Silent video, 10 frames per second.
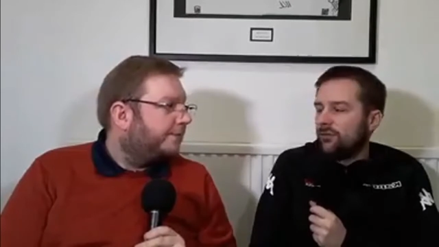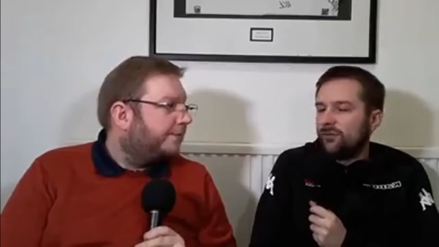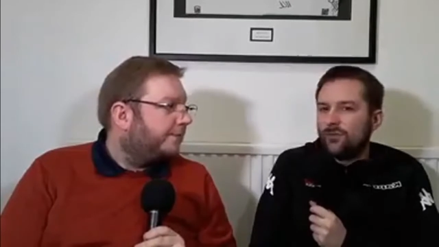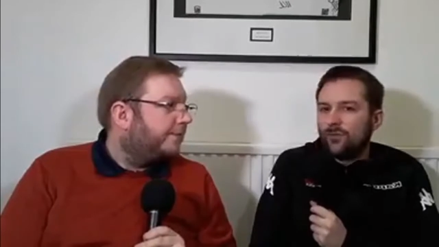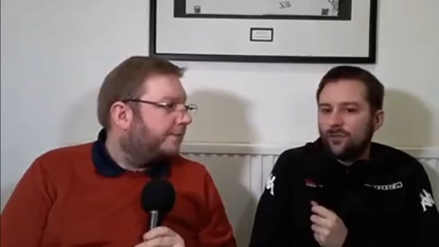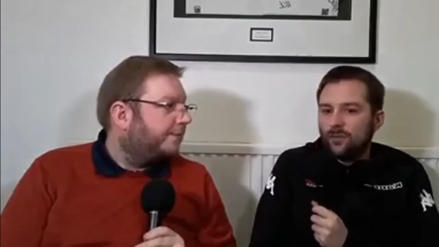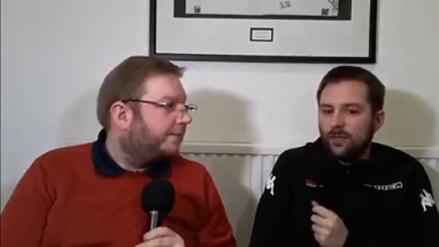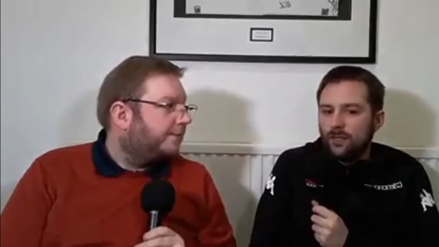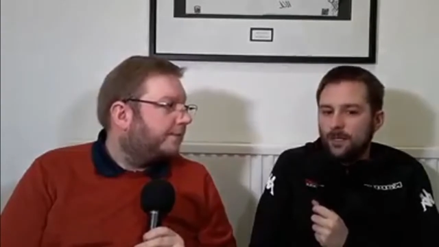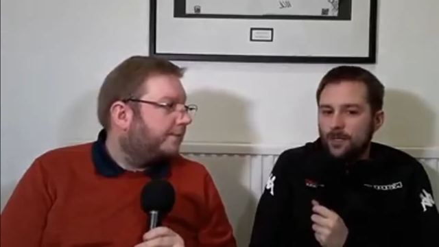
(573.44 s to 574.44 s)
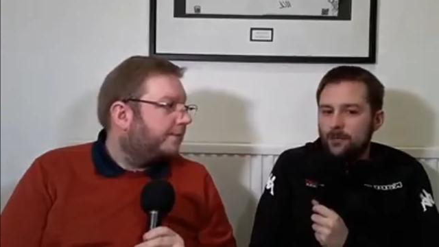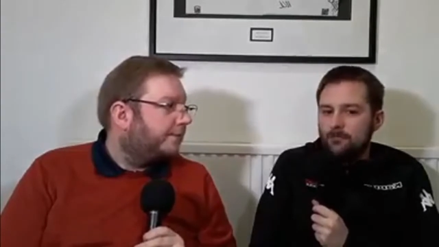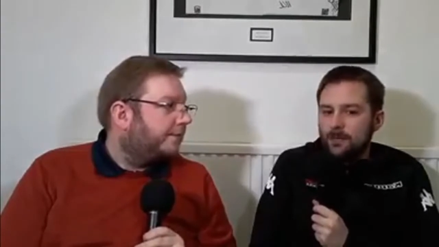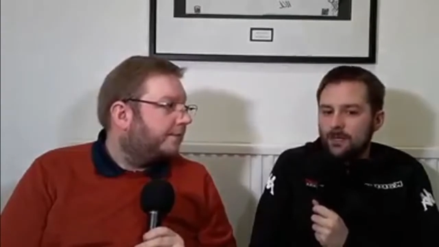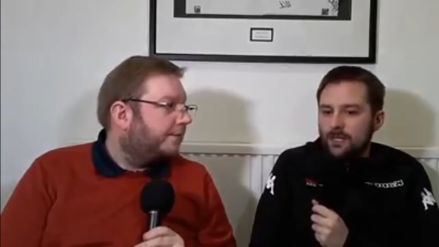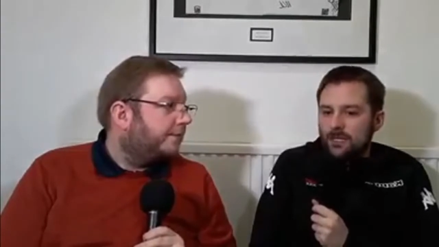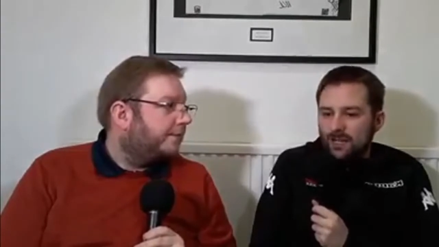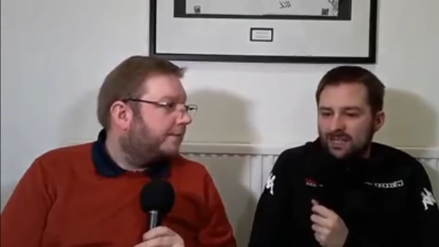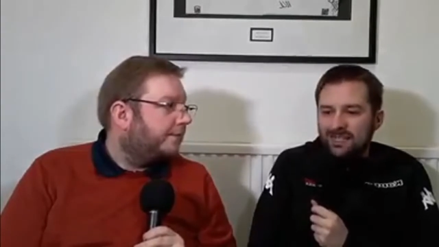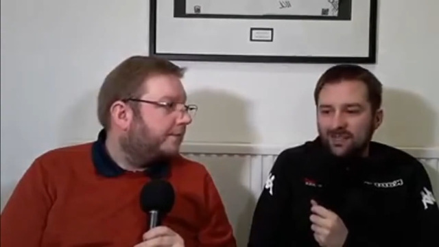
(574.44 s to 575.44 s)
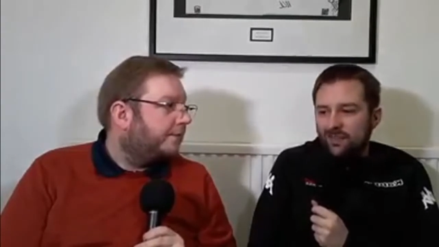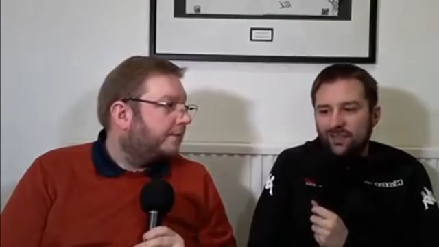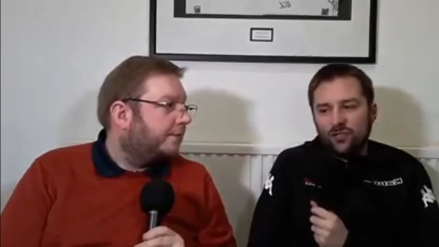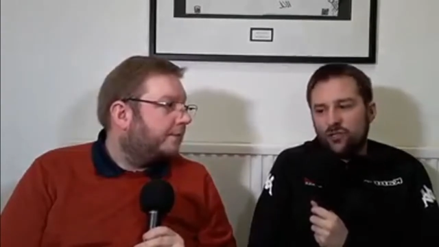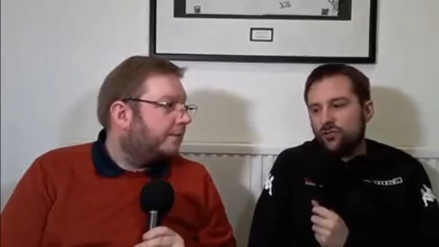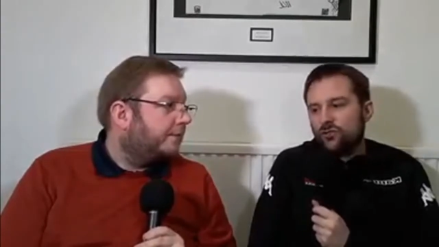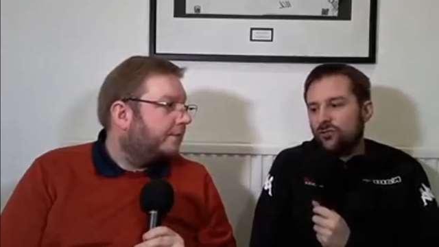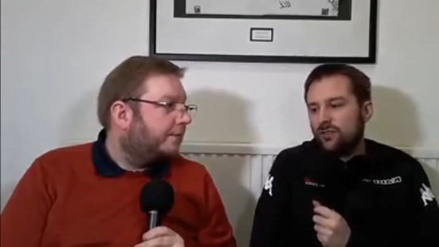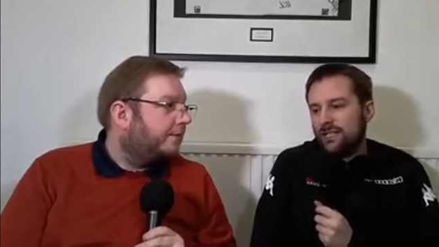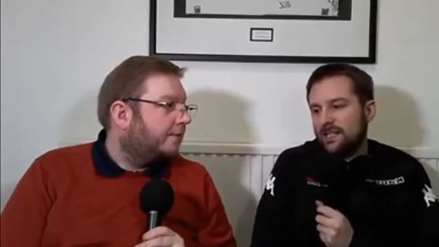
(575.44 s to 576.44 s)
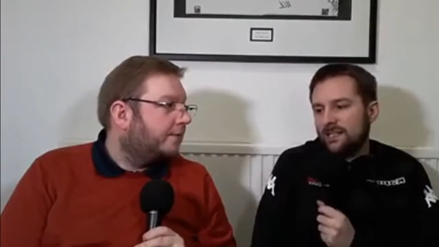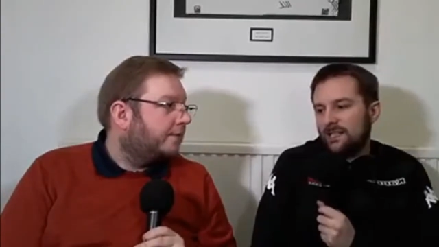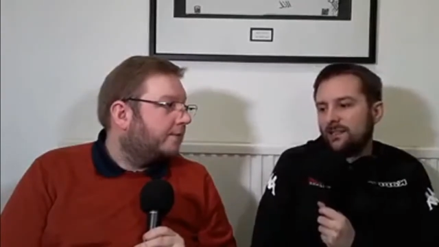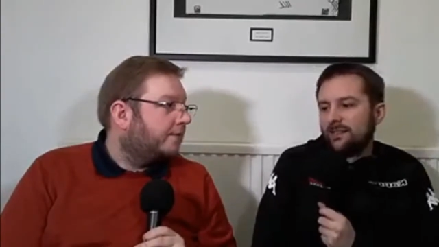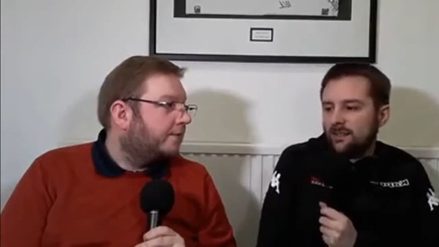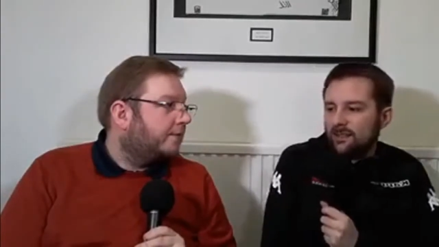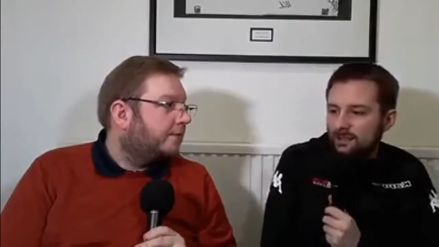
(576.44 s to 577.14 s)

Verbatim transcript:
Speaker 1: he runs. Um, so I still think they're short Catalan.